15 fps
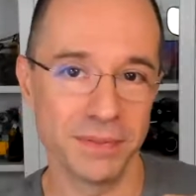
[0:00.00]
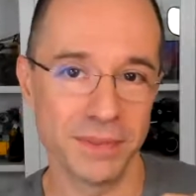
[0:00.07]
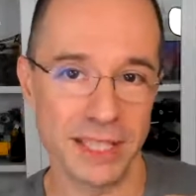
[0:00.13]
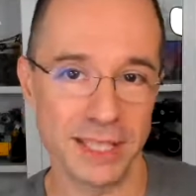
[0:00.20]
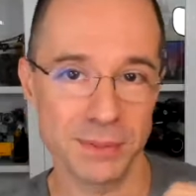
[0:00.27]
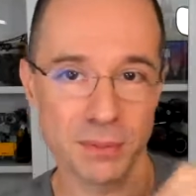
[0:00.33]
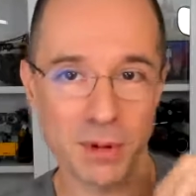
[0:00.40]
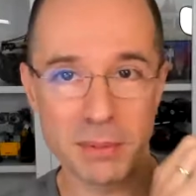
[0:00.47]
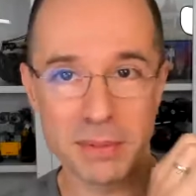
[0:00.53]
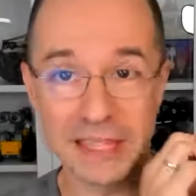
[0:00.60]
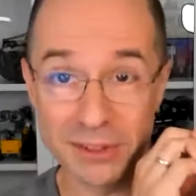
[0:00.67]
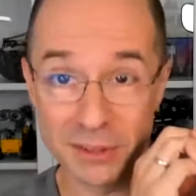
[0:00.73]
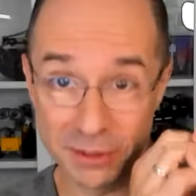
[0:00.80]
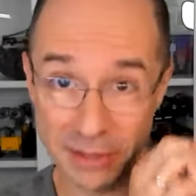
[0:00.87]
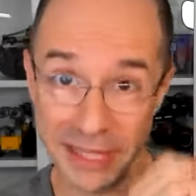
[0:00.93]
That is probably
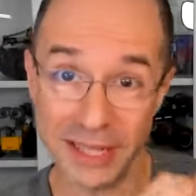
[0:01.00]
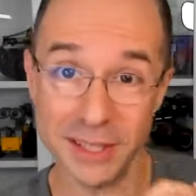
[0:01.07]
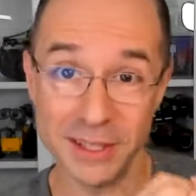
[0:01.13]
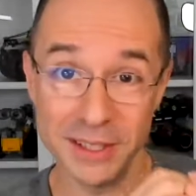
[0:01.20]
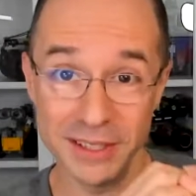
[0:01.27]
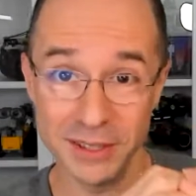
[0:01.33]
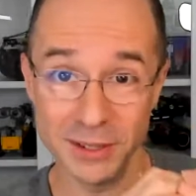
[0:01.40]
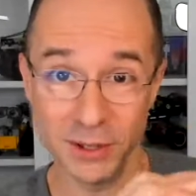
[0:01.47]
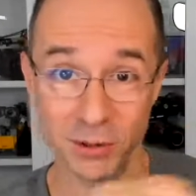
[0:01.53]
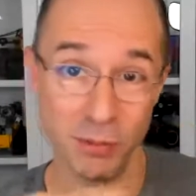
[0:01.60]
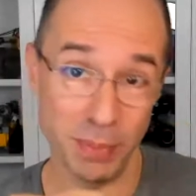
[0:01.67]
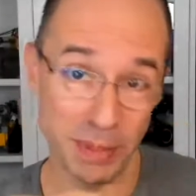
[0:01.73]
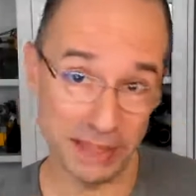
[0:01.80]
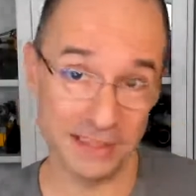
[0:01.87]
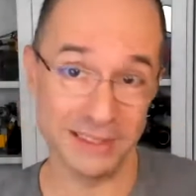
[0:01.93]
an array
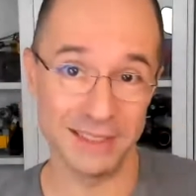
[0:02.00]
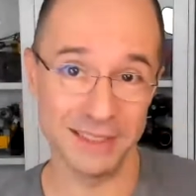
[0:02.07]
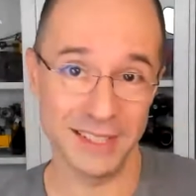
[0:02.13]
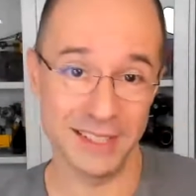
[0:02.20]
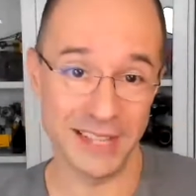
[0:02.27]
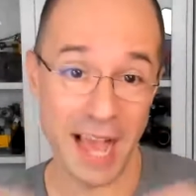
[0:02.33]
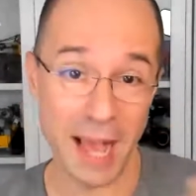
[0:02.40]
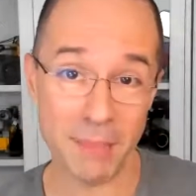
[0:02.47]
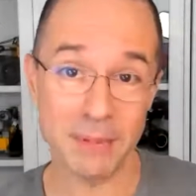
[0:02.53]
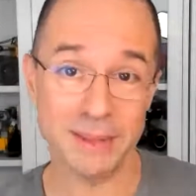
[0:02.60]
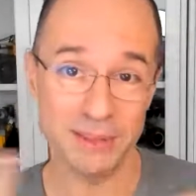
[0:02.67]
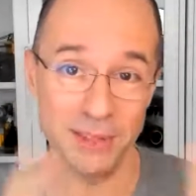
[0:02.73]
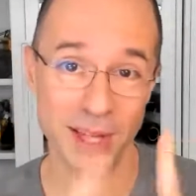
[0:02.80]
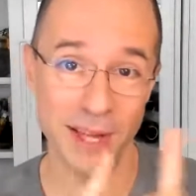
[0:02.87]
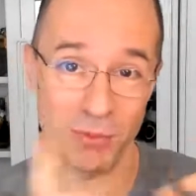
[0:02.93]
of buttons that
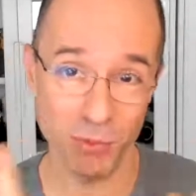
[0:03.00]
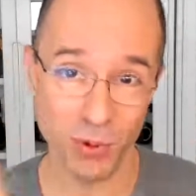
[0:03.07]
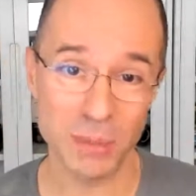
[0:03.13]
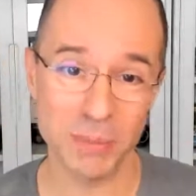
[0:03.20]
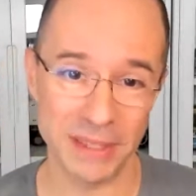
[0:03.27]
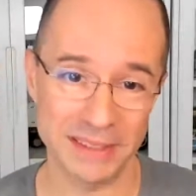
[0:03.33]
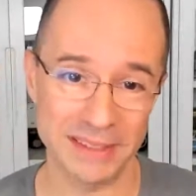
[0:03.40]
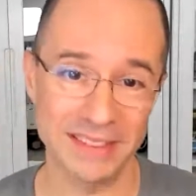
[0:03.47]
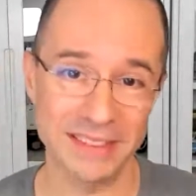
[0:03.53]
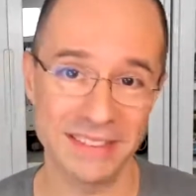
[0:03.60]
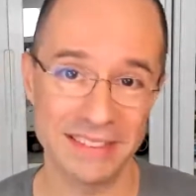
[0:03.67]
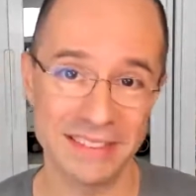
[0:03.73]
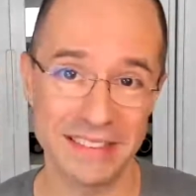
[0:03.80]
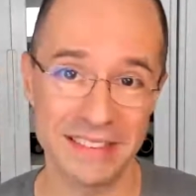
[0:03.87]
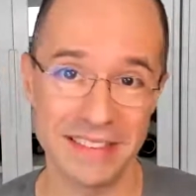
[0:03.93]
happens to have one button.
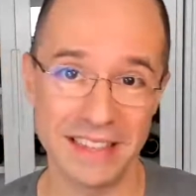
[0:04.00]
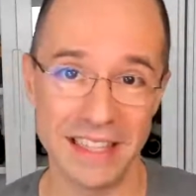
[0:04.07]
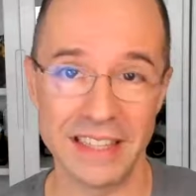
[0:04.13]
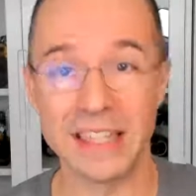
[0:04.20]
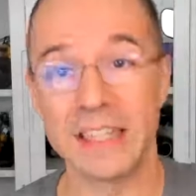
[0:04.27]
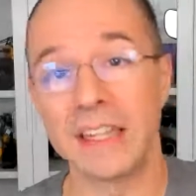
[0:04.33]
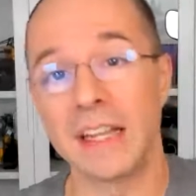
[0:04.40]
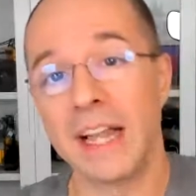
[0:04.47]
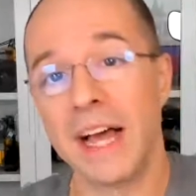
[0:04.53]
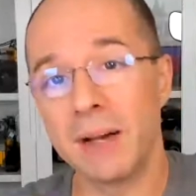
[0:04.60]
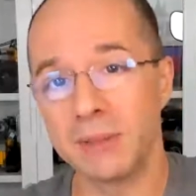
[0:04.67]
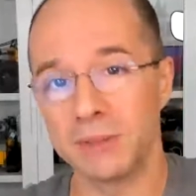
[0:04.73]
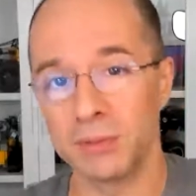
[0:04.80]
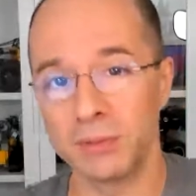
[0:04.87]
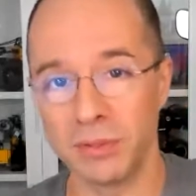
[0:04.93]
And then it
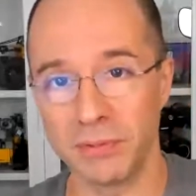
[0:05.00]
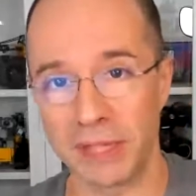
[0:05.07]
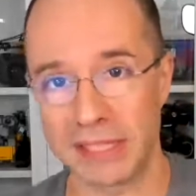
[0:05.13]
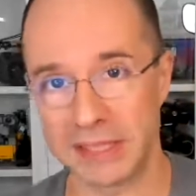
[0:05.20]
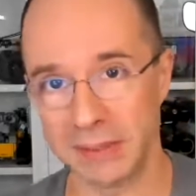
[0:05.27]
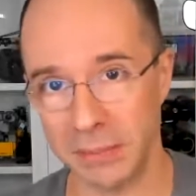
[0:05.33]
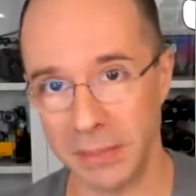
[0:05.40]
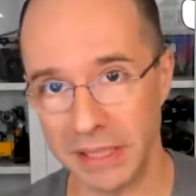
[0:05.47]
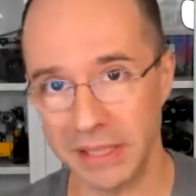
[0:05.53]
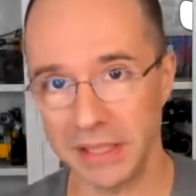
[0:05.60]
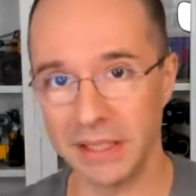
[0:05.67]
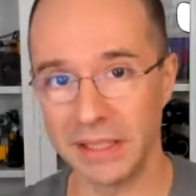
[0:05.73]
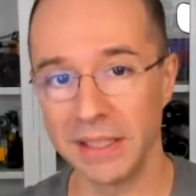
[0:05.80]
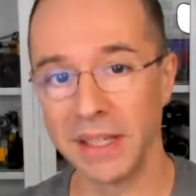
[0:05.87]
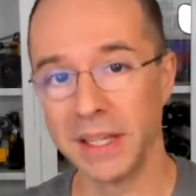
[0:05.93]
allows you the
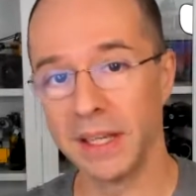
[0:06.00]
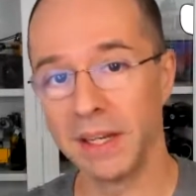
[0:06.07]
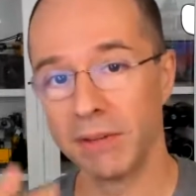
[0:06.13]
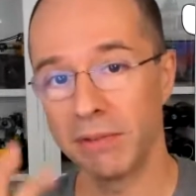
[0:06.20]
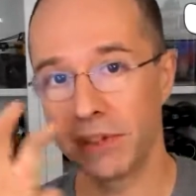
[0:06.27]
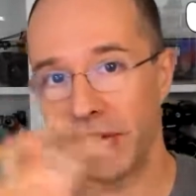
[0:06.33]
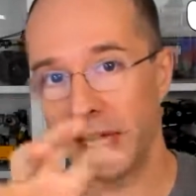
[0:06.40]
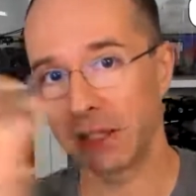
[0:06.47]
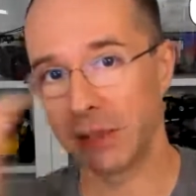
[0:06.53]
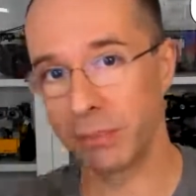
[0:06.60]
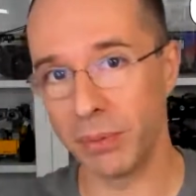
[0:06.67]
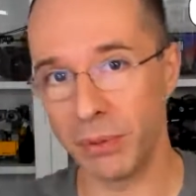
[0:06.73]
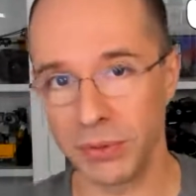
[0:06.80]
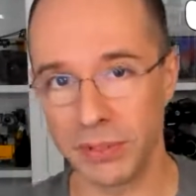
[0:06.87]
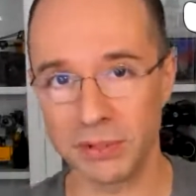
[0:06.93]
flexibility for that
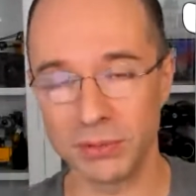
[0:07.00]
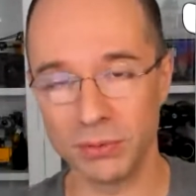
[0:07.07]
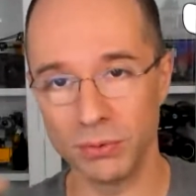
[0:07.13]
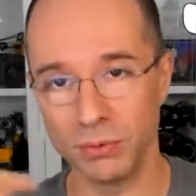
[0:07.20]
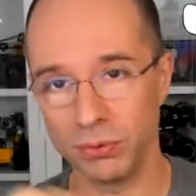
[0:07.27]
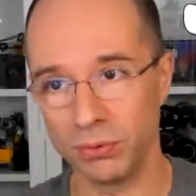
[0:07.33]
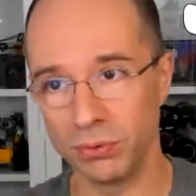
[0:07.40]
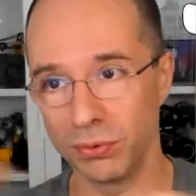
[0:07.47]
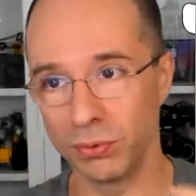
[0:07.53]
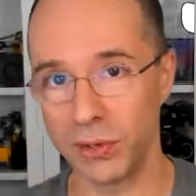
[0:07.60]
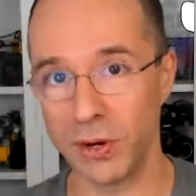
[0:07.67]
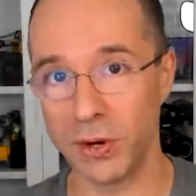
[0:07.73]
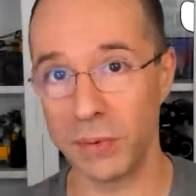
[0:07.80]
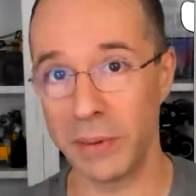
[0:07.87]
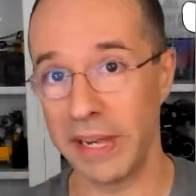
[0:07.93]
component to
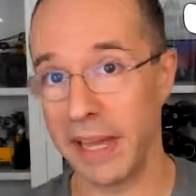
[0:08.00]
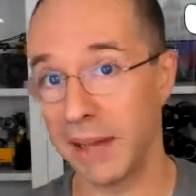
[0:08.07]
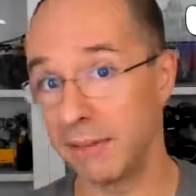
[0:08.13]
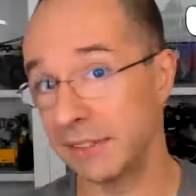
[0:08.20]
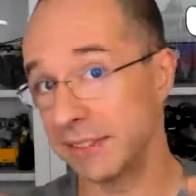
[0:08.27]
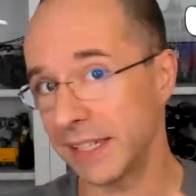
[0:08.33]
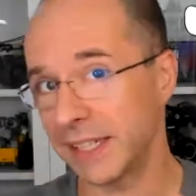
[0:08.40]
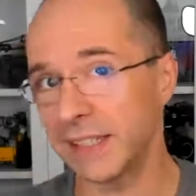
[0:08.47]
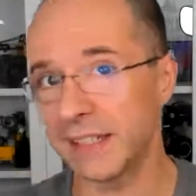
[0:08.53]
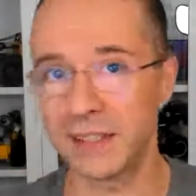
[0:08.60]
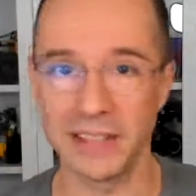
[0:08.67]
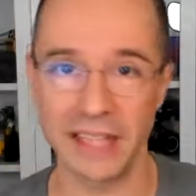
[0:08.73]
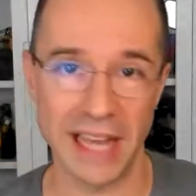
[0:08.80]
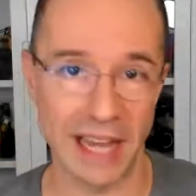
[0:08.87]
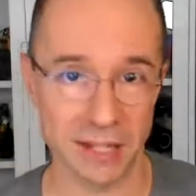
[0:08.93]
grow and have a
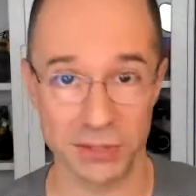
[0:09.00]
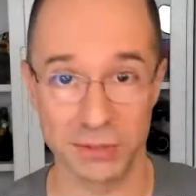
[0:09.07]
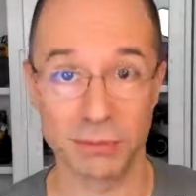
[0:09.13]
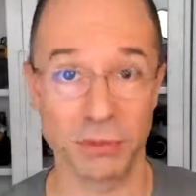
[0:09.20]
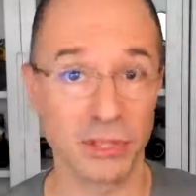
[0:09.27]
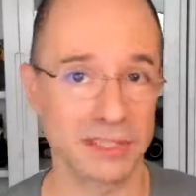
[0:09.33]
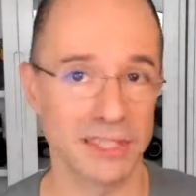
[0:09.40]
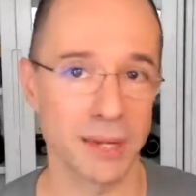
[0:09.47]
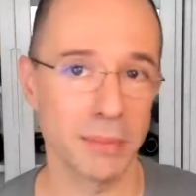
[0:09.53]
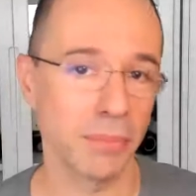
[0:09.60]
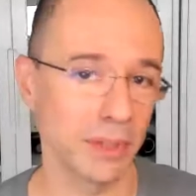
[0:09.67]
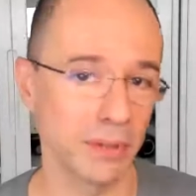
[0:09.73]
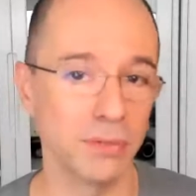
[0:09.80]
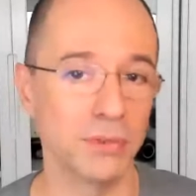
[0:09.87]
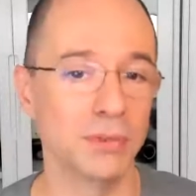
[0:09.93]
secondary action, for
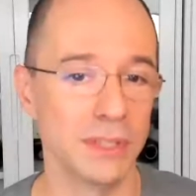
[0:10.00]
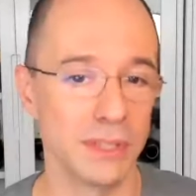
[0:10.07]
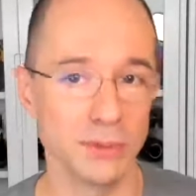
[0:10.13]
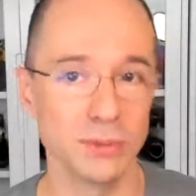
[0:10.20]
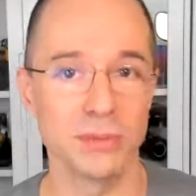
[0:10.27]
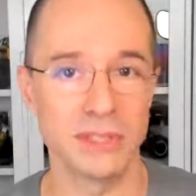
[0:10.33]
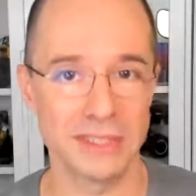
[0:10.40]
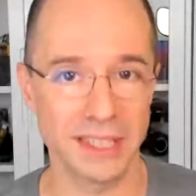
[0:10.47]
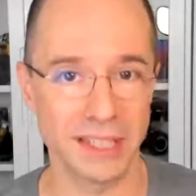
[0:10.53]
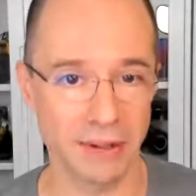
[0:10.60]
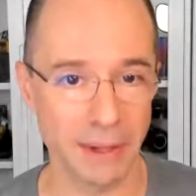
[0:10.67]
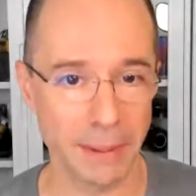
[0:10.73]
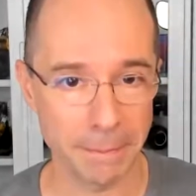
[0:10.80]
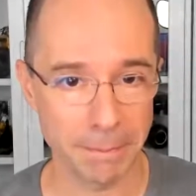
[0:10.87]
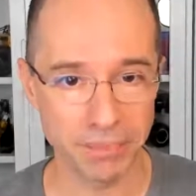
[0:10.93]
example, if you need to, etc.